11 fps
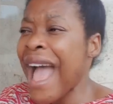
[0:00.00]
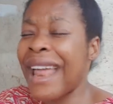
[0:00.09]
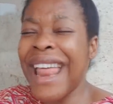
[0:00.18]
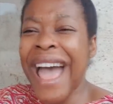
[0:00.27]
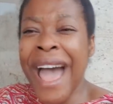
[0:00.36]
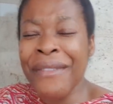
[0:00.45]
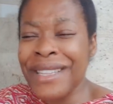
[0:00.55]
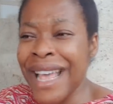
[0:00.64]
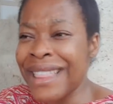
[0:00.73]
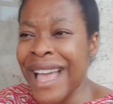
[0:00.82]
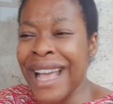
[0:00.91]
And
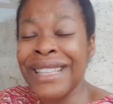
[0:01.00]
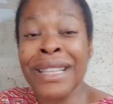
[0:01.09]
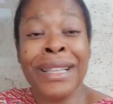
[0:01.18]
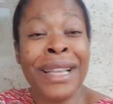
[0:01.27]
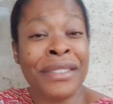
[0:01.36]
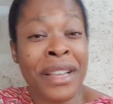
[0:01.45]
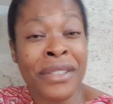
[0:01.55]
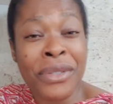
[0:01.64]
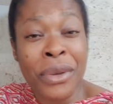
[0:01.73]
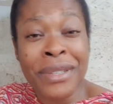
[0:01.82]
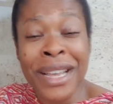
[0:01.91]
after that, the Nigerian
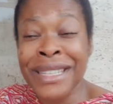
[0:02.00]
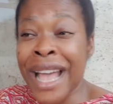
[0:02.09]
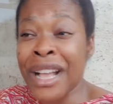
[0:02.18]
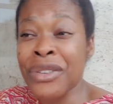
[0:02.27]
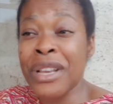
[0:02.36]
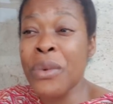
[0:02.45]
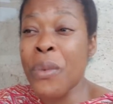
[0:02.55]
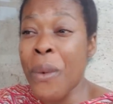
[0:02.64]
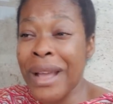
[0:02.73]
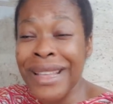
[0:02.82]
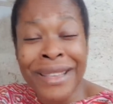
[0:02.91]
soldiers actually
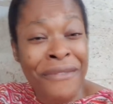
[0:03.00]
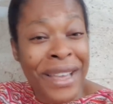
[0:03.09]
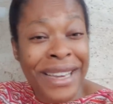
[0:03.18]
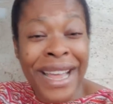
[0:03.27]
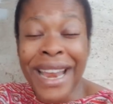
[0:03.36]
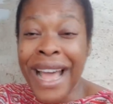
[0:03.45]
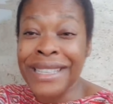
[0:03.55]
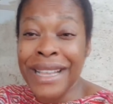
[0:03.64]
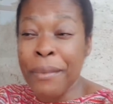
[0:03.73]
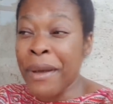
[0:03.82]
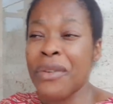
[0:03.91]
invaded
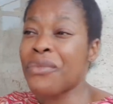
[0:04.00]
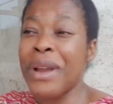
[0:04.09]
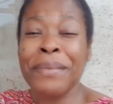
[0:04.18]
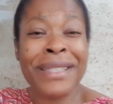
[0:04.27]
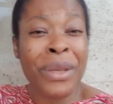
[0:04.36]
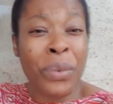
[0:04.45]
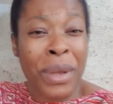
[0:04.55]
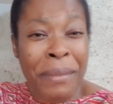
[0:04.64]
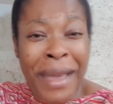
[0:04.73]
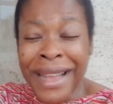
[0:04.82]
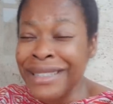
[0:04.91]
Asaba, raped the
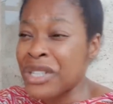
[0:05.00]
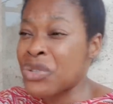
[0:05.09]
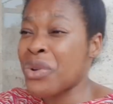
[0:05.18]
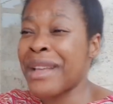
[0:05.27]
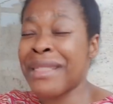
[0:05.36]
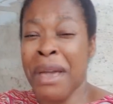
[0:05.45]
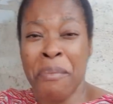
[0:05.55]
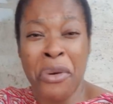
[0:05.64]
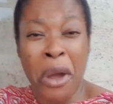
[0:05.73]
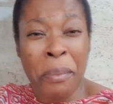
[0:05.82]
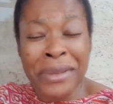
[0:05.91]
women, destroyed their
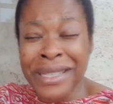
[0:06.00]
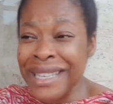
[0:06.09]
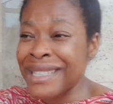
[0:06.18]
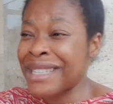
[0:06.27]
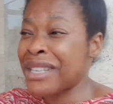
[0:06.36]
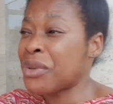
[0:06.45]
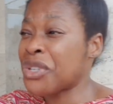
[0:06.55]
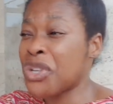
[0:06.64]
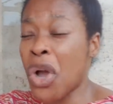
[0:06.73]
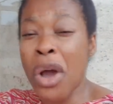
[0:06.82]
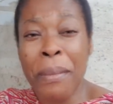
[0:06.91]
properties, killed
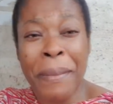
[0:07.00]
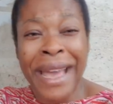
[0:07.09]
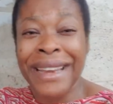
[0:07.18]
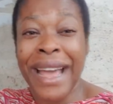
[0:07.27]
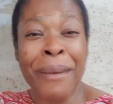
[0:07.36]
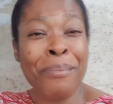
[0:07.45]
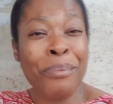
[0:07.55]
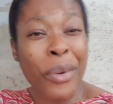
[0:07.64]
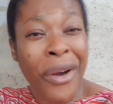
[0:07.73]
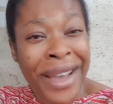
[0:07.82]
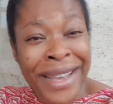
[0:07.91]
young men and
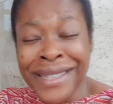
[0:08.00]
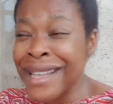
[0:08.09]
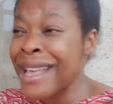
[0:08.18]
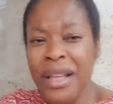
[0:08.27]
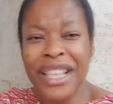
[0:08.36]
boys.